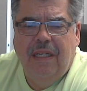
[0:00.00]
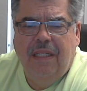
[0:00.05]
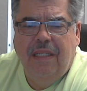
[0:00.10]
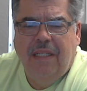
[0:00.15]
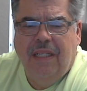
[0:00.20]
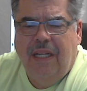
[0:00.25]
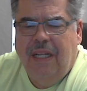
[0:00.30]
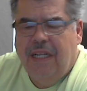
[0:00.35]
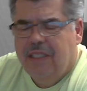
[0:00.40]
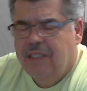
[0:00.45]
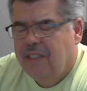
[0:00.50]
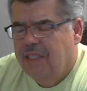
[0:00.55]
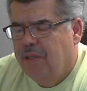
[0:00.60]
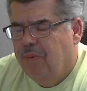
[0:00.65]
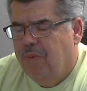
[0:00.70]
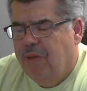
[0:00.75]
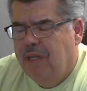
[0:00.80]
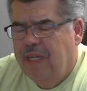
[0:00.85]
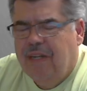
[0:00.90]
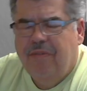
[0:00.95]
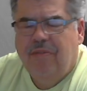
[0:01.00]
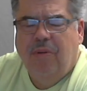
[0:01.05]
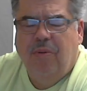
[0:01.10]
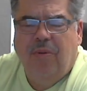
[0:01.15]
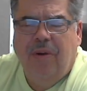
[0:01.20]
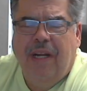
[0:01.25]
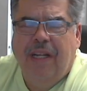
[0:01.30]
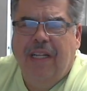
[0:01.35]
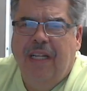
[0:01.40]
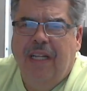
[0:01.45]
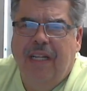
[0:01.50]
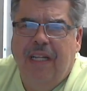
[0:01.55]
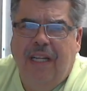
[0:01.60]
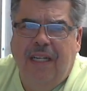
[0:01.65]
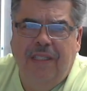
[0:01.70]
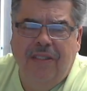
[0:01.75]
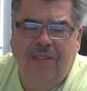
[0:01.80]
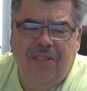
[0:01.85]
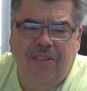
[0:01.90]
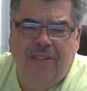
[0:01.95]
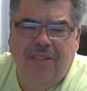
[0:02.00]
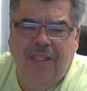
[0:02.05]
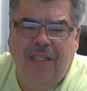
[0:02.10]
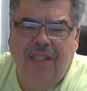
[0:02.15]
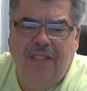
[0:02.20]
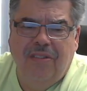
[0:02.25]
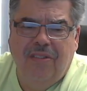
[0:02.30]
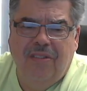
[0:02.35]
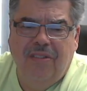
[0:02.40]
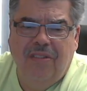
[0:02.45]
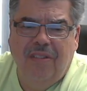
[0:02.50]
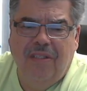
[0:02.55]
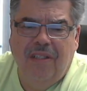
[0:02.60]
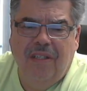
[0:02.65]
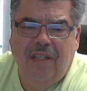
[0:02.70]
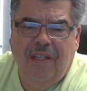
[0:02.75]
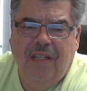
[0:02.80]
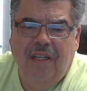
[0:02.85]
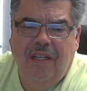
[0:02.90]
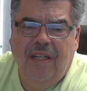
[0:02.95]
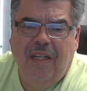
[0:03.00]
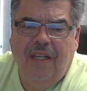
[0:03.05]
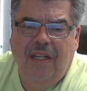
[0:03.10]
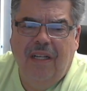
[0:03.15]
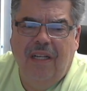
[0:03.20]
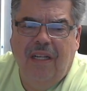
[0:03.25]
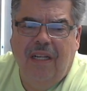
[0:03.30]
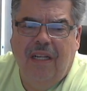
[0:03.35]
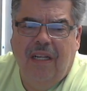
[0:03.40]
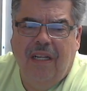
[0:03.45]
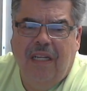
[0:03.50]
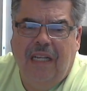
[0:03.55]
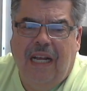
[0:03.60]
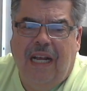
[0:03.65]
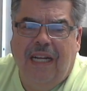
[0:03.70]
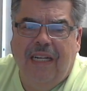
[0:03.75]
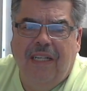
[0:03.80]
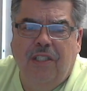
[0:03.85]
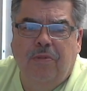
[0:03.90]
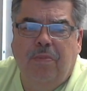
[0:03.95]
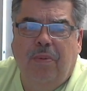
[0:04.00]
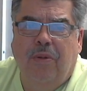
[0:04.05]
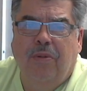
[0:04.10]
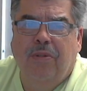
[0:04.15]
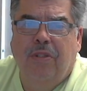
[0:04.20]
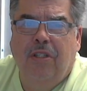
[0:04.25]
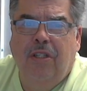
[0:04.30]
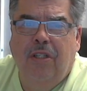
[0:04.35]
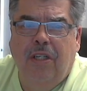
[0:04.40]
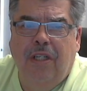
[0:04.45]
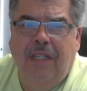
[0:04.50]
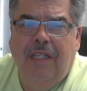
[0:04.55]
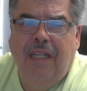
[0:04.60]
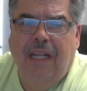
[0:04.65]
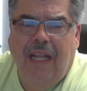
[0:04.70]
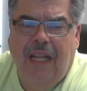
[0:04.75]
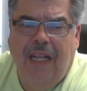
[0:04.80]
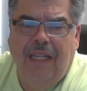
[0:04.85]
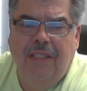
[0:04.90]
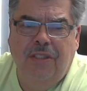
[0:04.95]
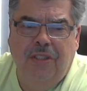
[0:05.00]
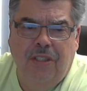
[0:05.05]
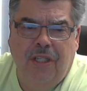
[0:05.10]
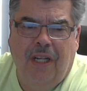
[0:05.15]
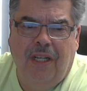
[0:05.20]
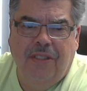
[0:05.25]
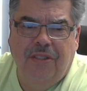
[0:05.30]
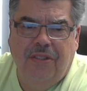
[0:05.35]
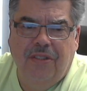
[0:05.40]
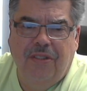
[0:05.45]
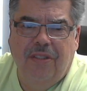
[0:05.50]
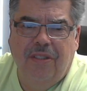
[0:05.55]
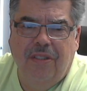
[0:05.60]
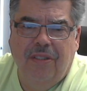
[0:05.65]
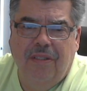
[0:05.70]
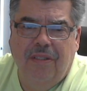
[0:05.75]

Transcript: The next thing we have to recognize is this God is both good and just.